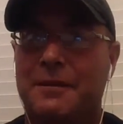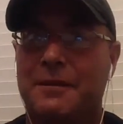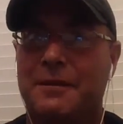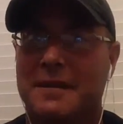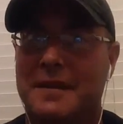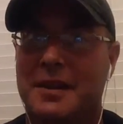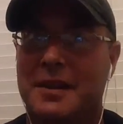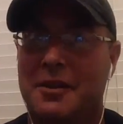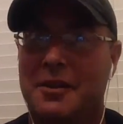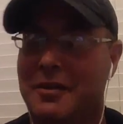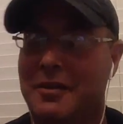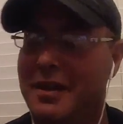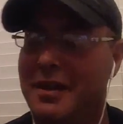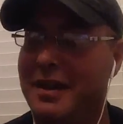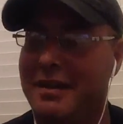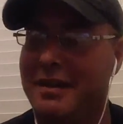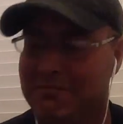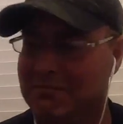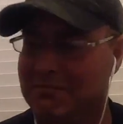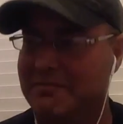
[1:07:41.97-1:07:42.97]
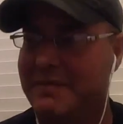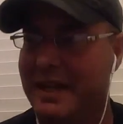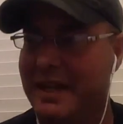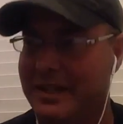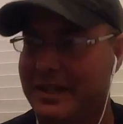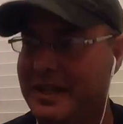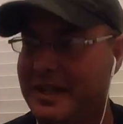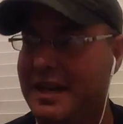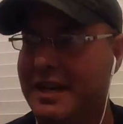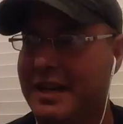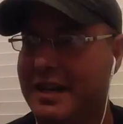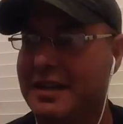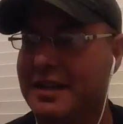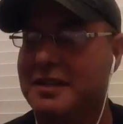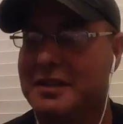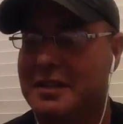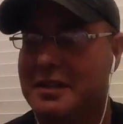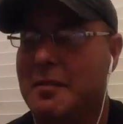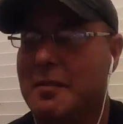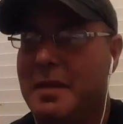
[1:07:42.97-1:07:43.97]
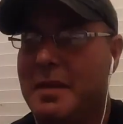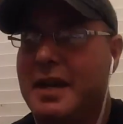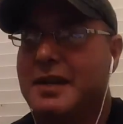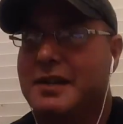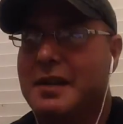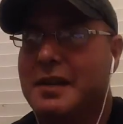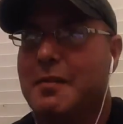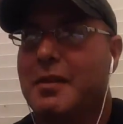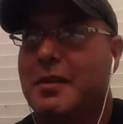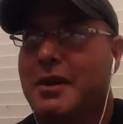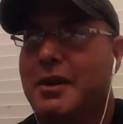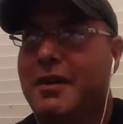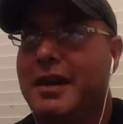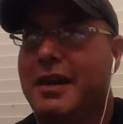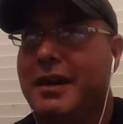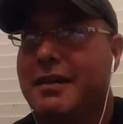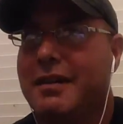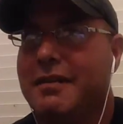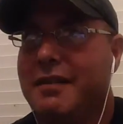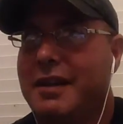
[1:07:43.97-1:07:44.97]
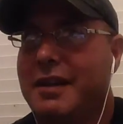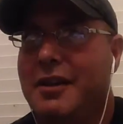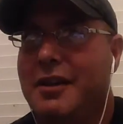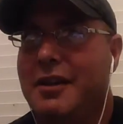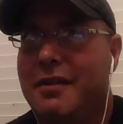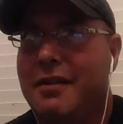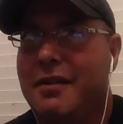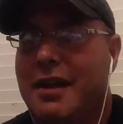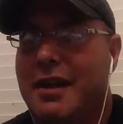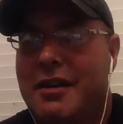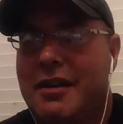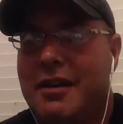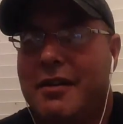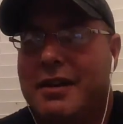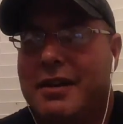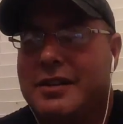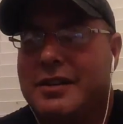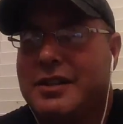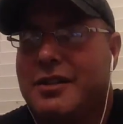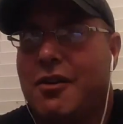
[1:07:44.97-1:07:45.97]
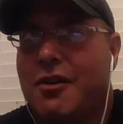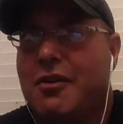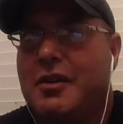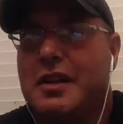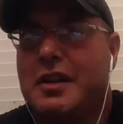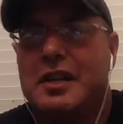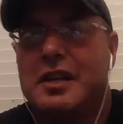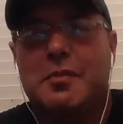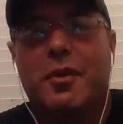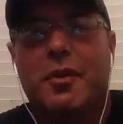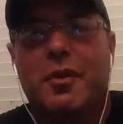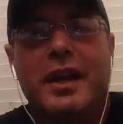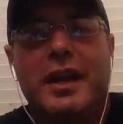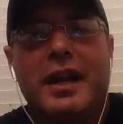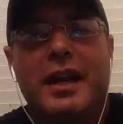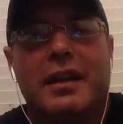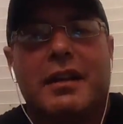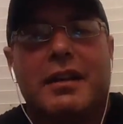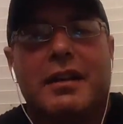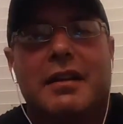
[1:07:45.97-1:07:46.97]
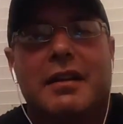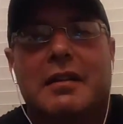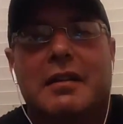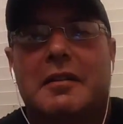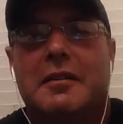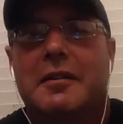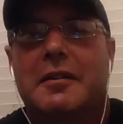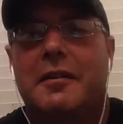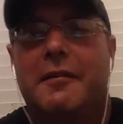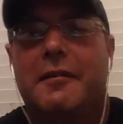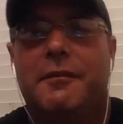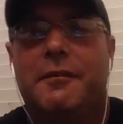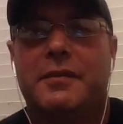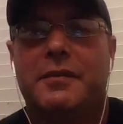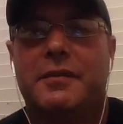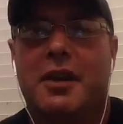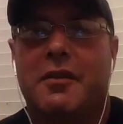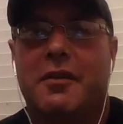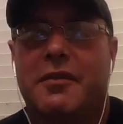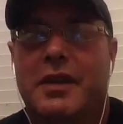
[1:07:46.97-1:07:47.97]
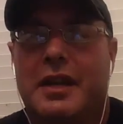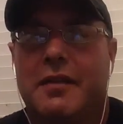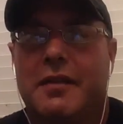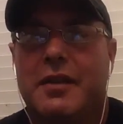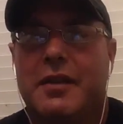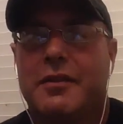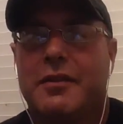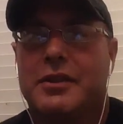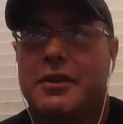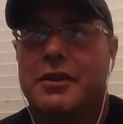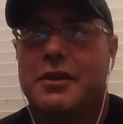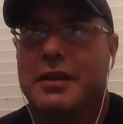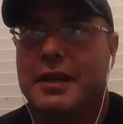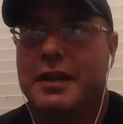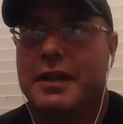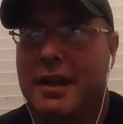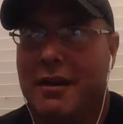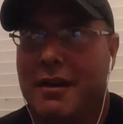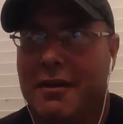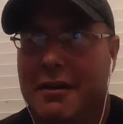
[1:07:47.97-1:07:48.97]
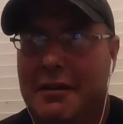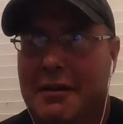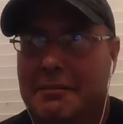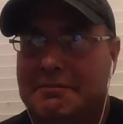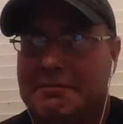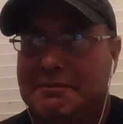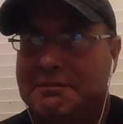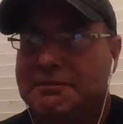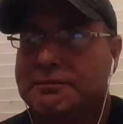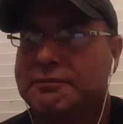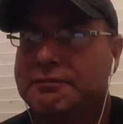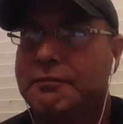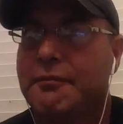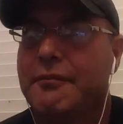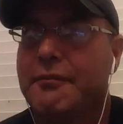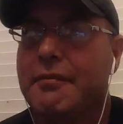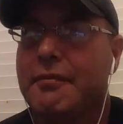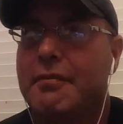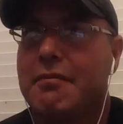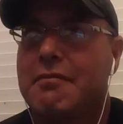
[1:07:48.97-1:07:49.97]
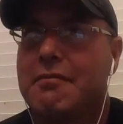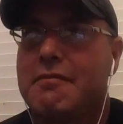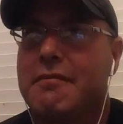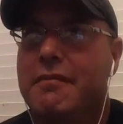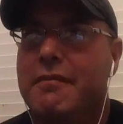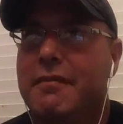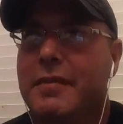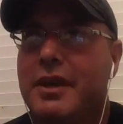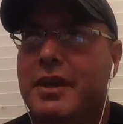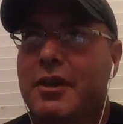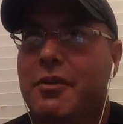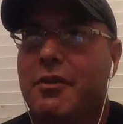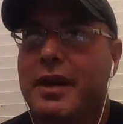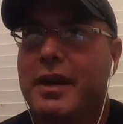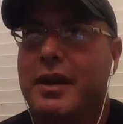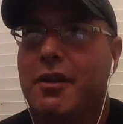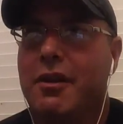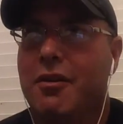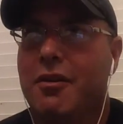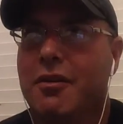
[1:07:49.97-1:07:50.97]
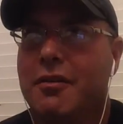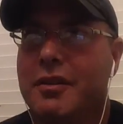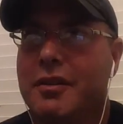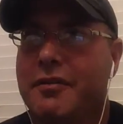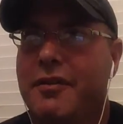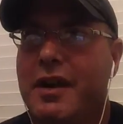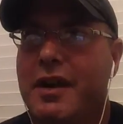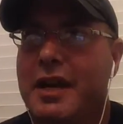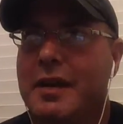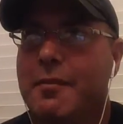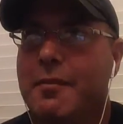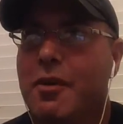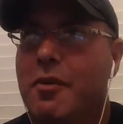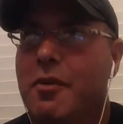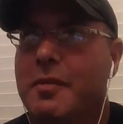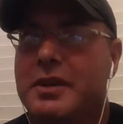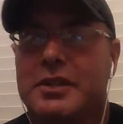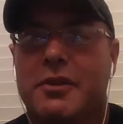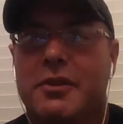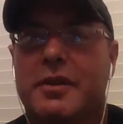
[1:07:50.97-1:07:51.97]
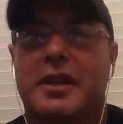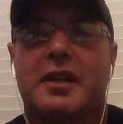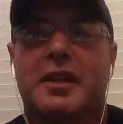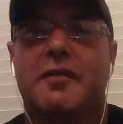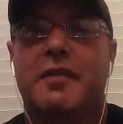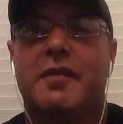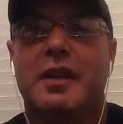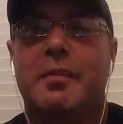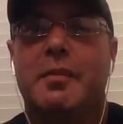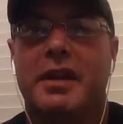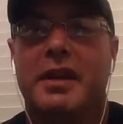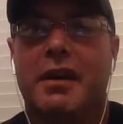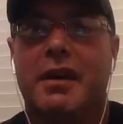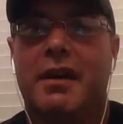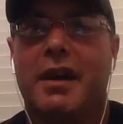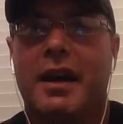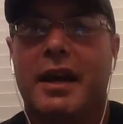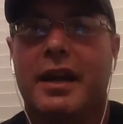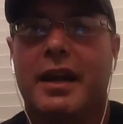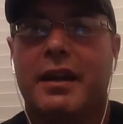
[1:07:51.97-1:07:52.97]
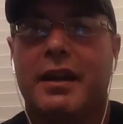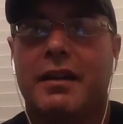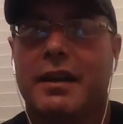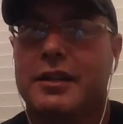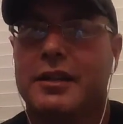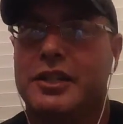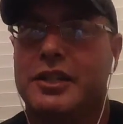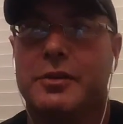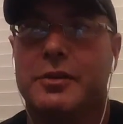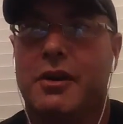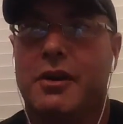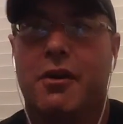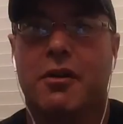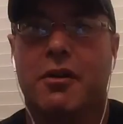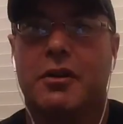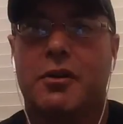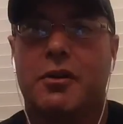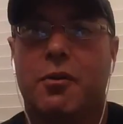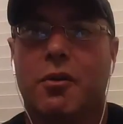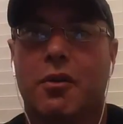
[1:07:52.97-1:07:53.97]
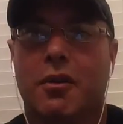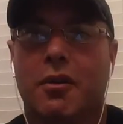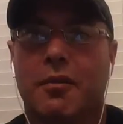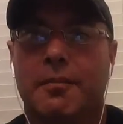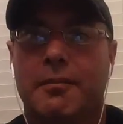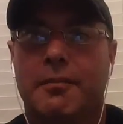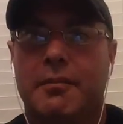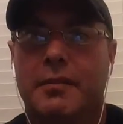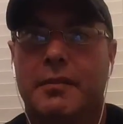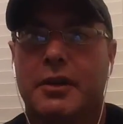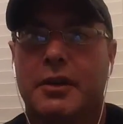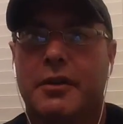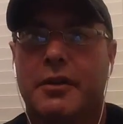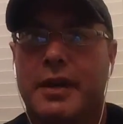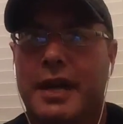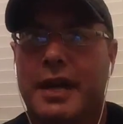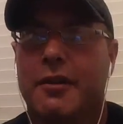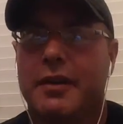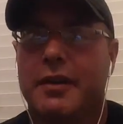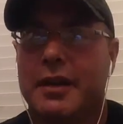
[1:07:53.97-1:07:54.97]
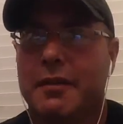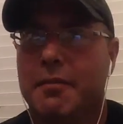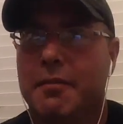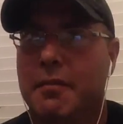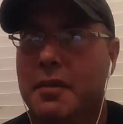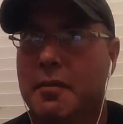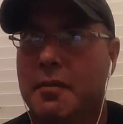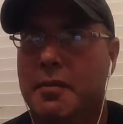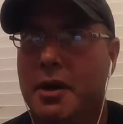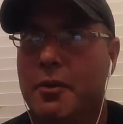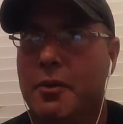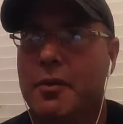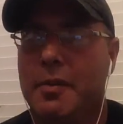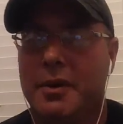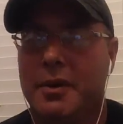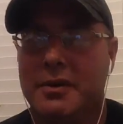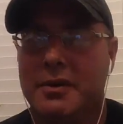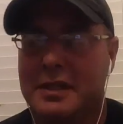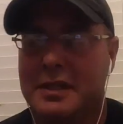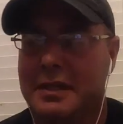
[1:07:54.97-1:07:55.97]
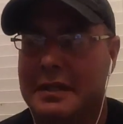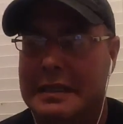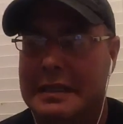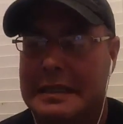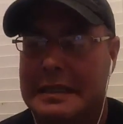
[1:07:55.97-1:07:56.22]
You know, that snake is amazing. But like, you know, I don't know. It's just hard to explain. You know, if you ever talk to Kara, you know, like her defining moment is going on to VPI, and she was a hardcore, you know, locality boa person,